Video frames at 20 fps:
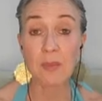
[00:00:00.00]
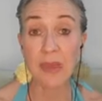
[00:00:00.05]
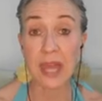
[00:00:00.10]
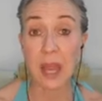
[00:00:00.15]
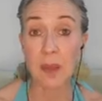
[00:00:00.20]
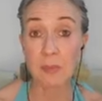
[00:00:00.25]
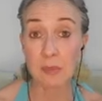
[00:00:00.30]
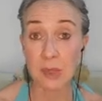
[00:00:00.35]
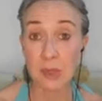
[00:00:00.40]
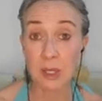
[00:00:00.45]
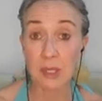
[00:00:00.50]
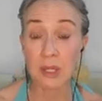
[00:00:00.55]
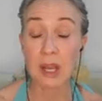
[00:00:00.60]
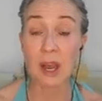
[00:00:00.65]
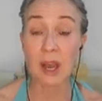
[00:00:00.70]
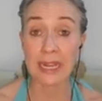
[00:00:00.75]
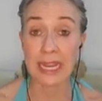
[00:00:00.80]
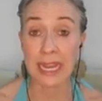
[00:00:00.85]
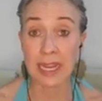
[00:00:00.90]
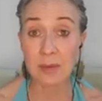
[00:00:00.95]
that book
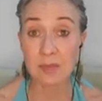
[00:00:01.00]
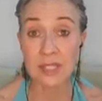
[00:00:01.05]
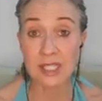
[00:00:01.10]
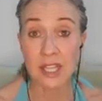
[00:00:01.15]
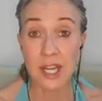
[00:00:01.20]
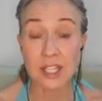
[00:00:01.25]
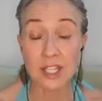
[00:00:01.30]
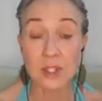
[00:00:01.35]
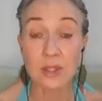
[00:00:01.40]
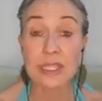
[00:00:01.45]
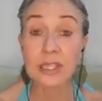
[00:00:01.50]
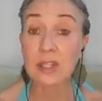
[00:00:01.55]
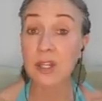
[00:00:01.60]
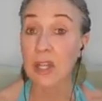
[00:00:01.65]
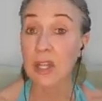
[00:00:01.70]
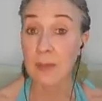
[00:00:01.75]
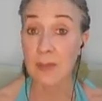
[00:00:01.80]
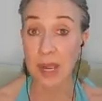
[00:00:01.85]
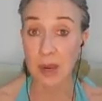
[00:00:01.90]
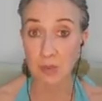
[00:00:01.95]
on Amazon. You can
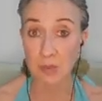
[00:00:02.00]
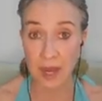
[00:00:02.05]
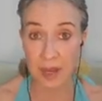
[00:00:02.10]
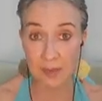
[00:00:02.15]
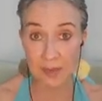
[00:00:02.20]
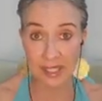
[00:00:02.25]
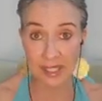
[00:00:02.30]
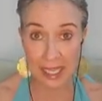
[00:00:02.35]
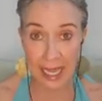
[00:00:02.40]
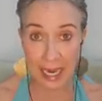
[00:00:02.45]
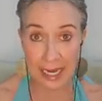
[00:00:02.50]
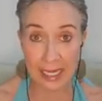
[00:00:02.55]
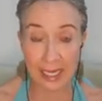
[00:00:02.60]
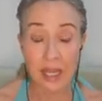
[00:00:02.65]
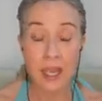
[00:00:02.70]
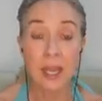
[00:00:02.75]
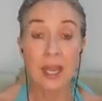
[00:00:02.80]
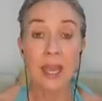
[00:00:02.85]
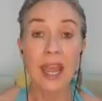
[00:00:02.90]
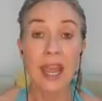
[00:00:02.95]
look on my website
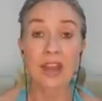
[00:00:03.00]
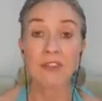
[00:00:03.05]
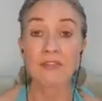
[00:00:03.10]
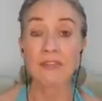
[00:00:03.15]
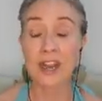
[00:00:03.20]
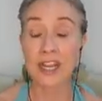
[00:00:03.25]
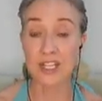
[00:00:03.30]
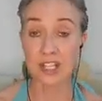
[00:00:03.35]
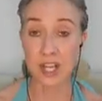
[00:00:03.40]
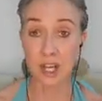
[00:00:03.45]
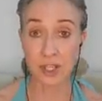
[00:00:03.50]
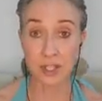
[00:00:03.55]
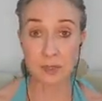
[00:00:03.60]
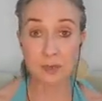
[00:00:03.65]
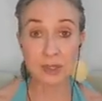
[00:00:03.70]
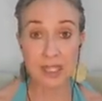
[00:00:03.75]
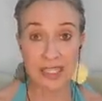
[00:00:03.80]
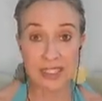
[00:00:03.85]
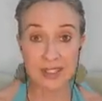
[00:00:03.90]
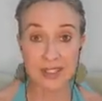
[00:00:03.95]
and find other
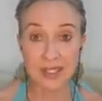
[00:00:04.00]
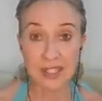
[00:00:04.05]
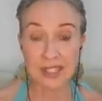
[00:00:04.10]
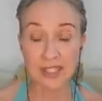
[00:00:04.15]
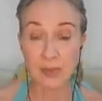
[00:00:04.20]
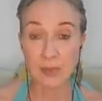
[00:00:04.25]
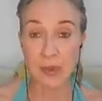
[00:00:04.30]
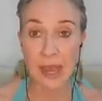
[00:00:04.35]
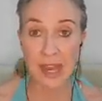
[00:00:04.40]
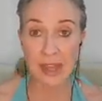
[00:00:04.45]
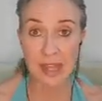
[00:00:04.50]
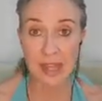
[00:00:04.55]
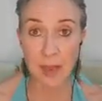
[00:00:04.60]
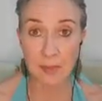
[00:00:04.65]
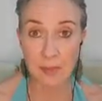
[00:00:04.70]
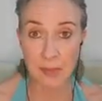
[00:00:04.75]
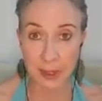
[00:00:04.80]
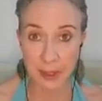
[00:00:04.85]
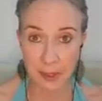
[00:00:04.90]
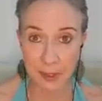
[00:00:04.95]
places to buy
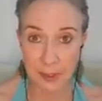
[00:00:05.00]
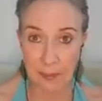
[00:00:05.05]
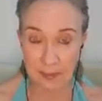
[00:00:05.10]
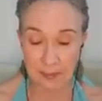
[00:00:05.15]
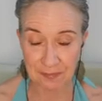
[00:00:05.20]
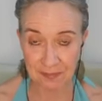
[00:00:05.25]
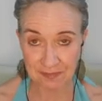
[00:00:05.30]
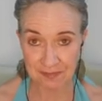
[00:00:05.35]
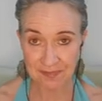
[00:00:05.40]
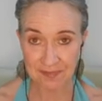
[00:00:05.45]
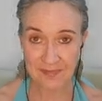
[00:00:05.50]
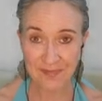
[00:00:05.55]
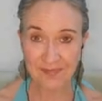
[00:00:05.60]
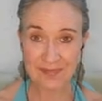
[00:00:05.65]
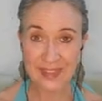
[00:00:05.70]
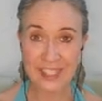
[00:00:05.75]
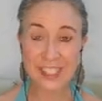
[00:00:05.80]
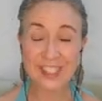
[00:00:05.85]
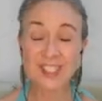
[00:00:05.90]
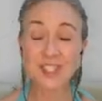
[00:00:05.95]
that book.
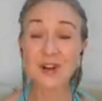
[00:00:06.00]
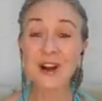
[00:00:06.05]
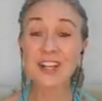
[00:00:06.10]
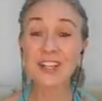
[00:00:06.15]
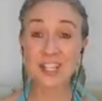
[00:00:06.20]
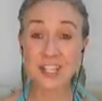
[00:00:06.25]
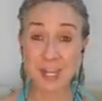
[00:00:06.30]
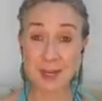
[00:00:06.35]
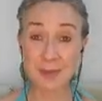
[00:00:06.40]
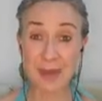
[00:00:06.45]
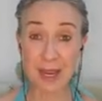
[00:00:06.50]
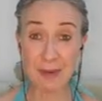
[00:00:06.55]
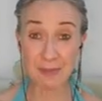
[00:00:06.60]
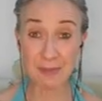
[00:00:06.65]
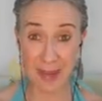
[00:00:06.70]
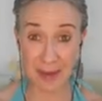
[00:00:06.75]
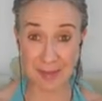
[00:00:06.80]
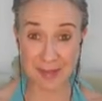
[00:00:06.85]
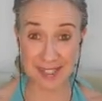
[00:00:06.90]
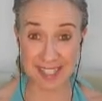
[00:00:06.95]
So I'll share my
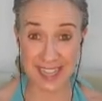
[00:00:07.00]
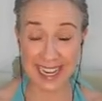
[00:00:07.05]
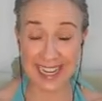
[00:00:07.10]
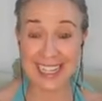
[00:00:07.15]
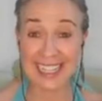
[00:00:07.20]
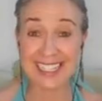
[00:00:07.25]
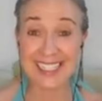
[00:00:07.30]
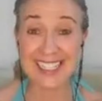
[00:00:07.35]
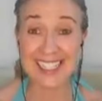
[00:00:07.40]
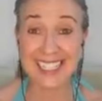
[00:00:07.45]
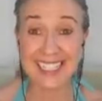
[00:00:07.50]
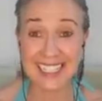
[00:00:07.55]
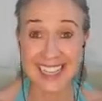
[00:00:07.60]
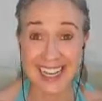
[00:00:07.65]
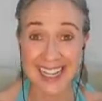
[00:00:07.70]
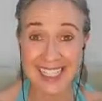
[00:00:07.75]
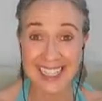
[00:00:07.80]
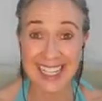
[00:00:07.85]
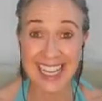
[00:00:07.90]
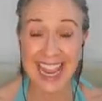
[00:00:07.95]
website. It's
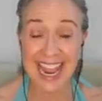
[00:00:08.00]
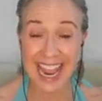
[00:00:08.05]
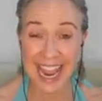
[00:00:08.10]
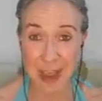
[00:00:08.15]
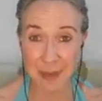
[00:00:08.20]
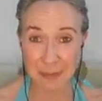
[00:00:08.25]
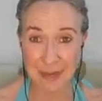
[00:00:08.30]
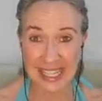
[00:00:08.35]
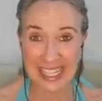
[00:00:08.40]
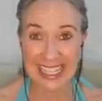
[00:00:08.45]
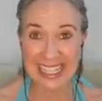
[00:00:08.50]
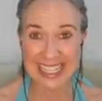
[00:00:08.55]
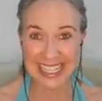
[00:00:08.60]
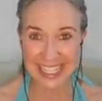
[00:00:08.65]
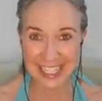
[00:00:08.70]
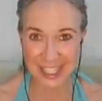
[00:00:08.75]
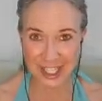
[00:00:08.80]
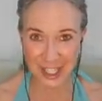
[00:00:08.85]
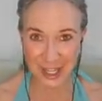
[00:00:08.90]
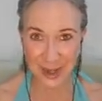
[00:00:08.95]

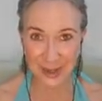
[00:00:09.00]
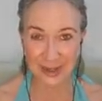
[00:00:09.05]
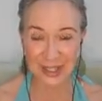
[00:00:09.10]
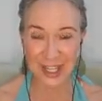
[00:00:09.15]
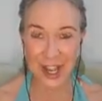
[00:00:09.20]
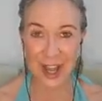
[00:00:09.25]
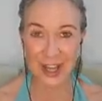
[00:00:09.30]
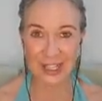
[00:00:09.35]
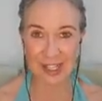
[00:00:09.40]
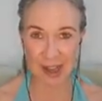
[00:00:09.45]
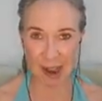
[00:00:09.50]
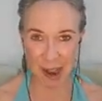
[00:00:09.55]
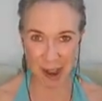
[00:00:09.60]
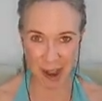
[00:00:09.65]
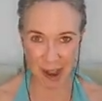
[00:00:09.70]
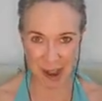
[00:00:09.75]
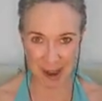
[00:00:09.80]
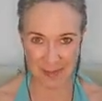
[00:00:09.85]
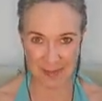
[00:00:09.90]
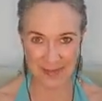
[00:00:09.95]

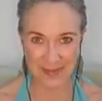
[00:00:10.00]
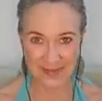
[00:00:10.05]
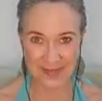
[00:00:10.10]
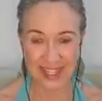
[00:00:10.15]
guthappyketo.com,